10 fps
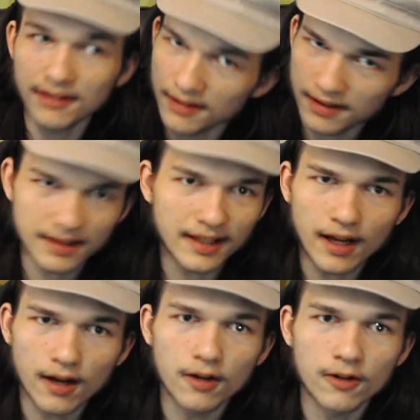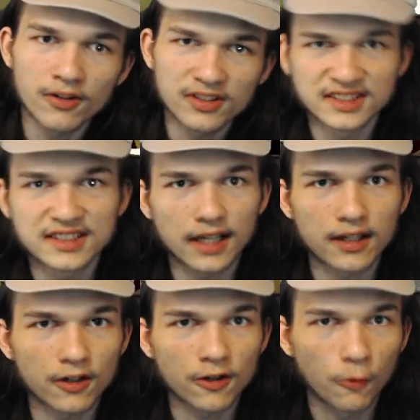they all
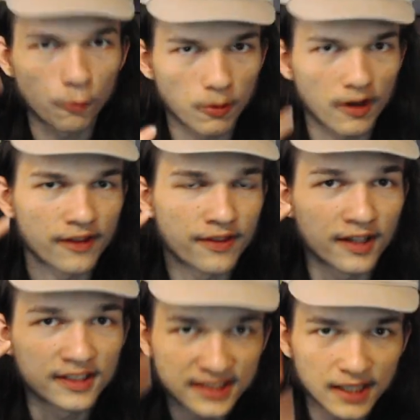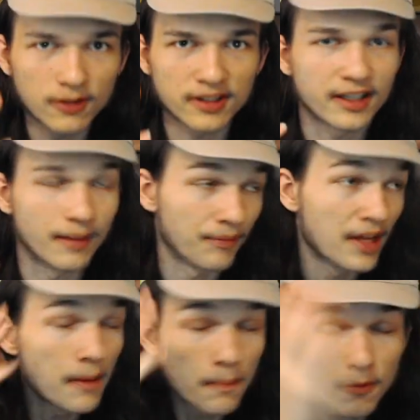stutter with Sodium,
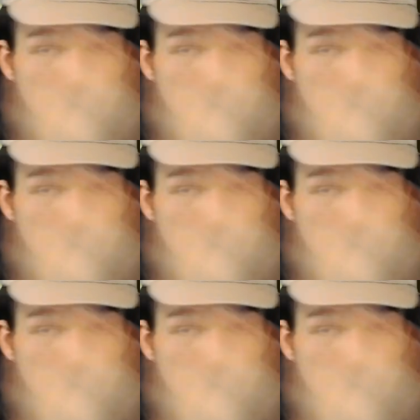more